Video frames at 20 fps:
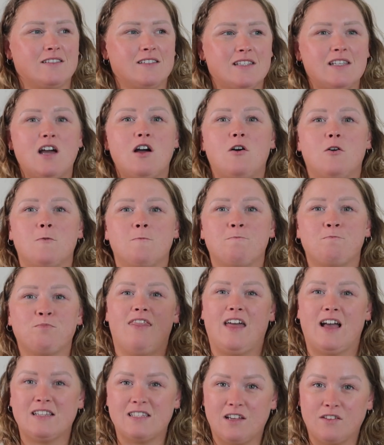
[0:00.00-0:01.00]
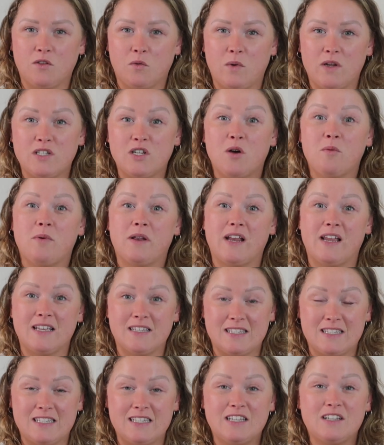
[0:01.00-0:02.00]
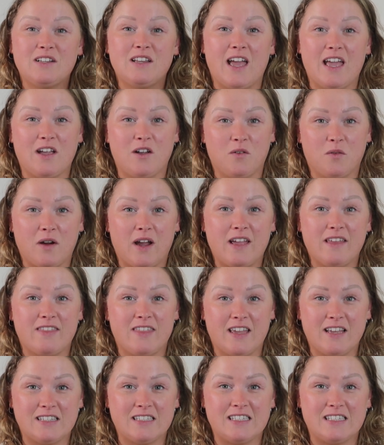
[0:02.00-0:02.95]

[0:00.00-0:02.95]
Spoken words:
so that's out the window, but it is still a great thing